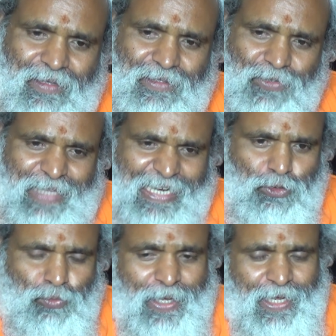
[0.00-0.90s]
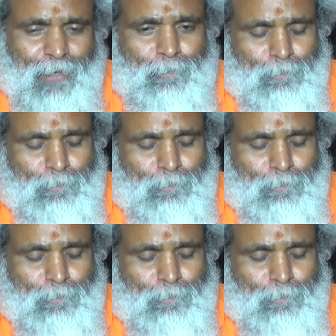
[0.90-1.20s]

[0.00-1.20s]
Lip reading: So that's why